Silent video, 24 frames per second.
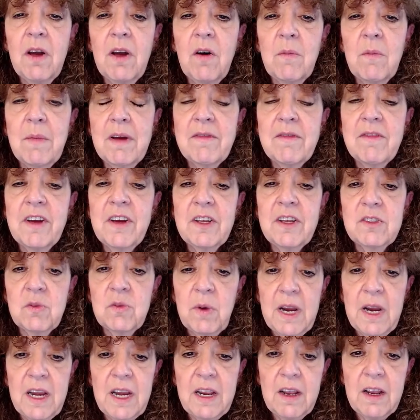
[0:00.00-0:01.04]
My file's
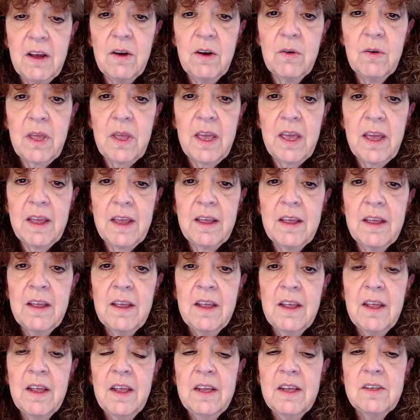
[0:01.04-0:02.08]
ready. Okay.
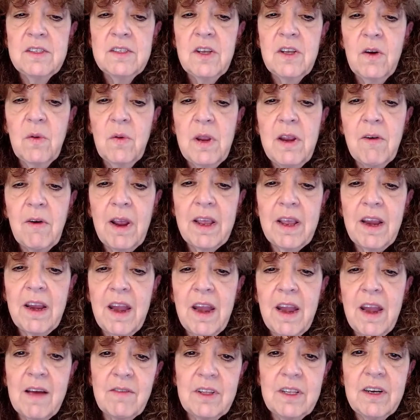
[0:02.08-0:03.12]
So here I can
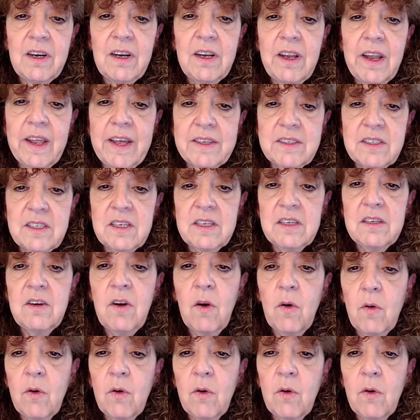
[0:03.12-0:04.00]
have a little lesson,